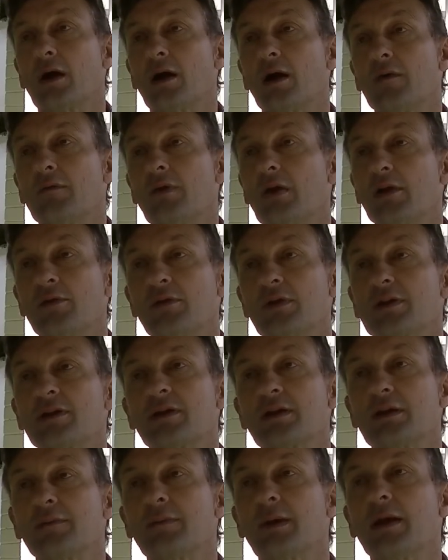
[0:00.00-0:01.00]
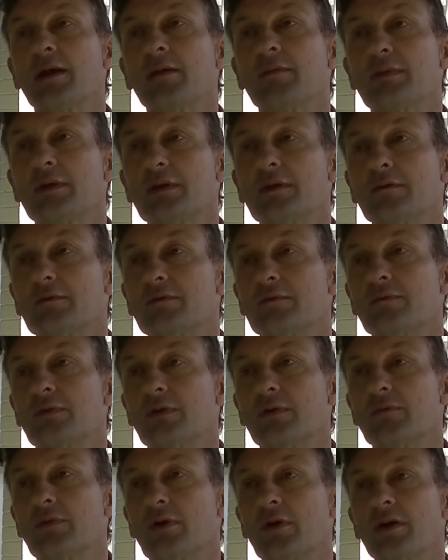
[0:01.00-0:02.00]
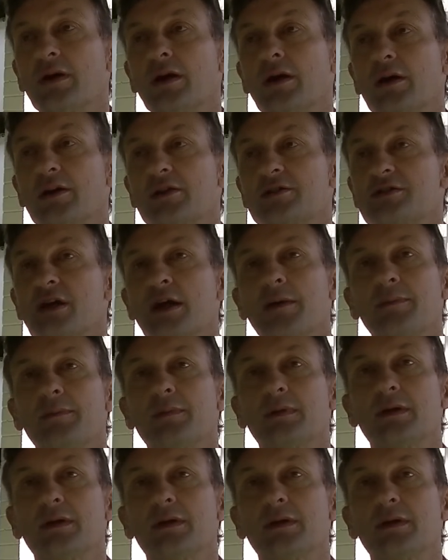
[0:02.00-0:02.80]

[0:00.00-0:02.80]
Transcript: I've only recently met him. He's a very nice chap.